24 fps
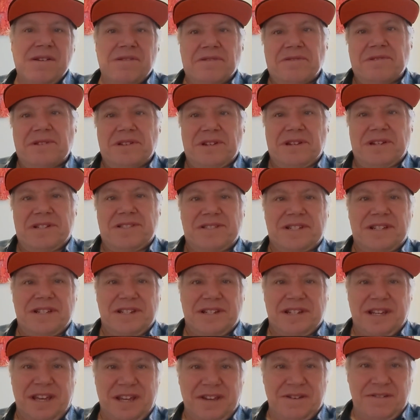Linux
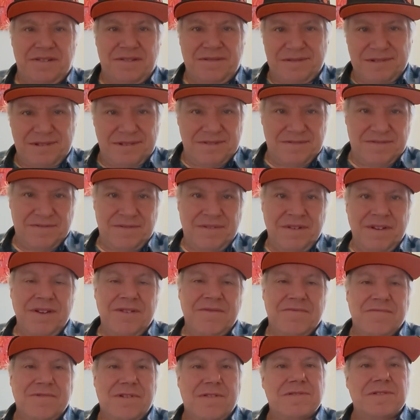containers and
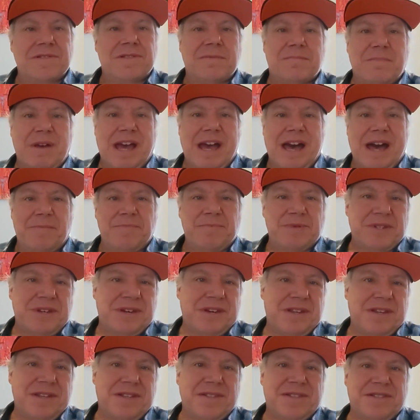wrote some apps
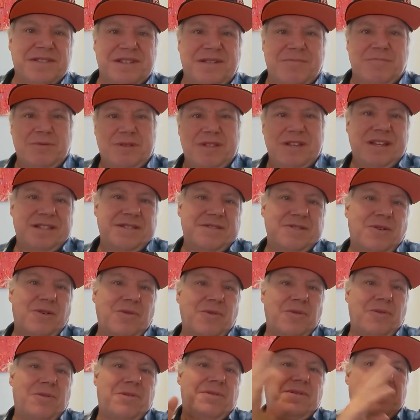on it and stuff, but that's a
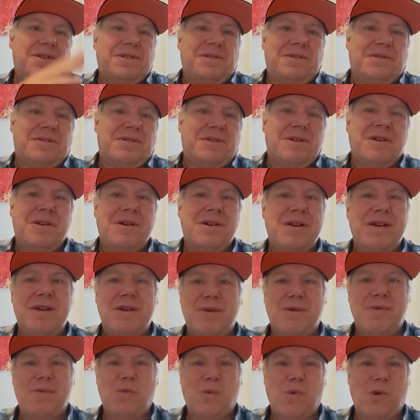whole nother
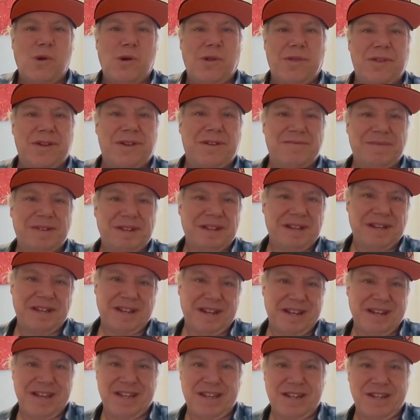world that I'm not even
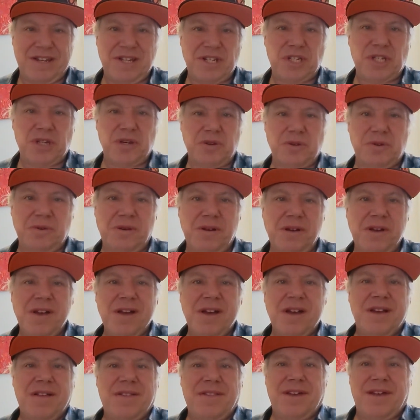going to get into,
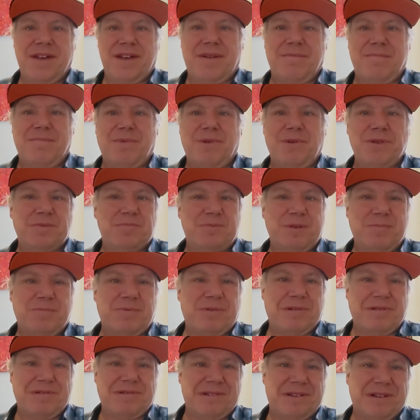that most
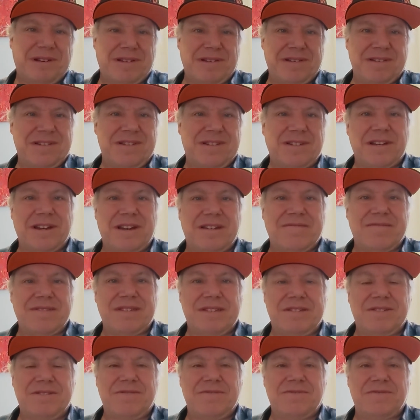people are not going to dive
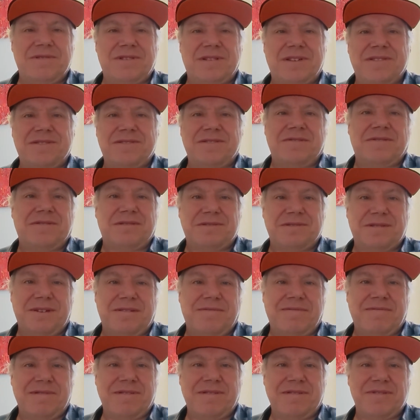into unless you're a
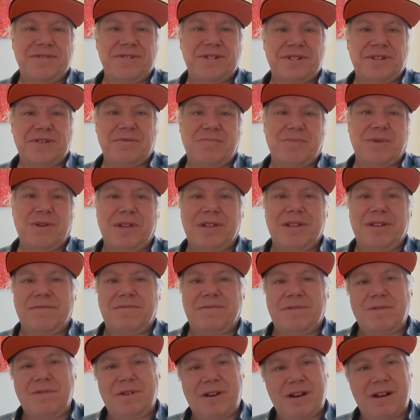software engineer. But
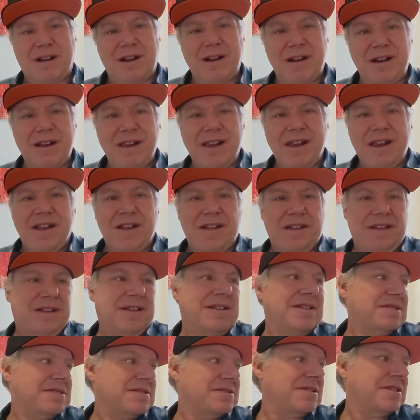if you are,
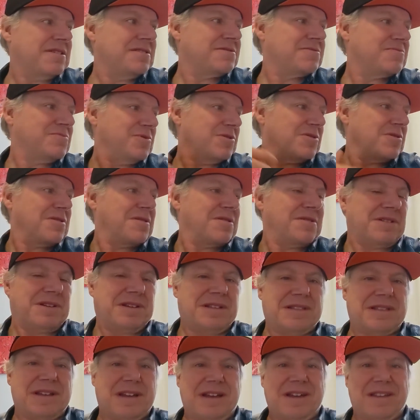it does work
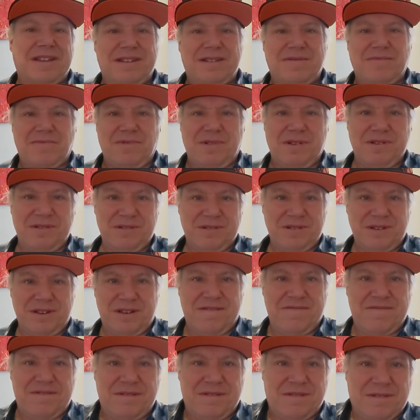like that. It runs
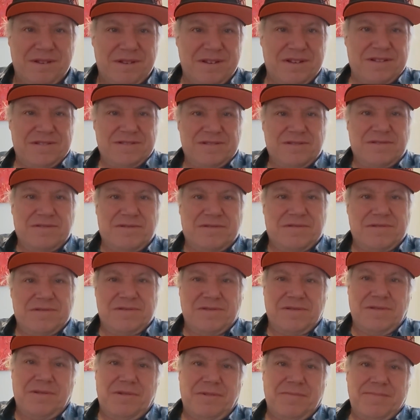off the Linux kernel.
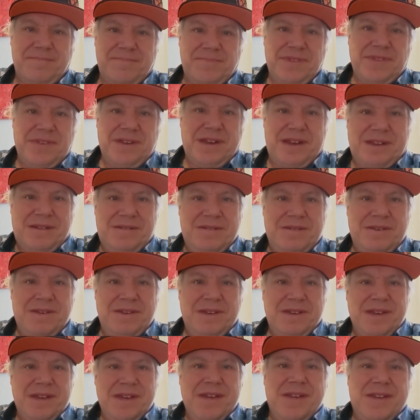So yeah,
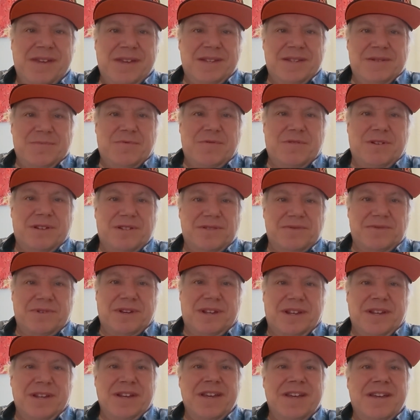it's pretty
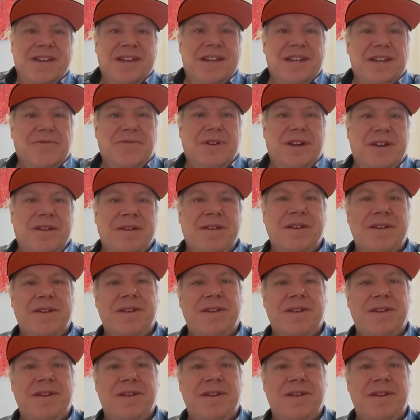sweet. Anyway,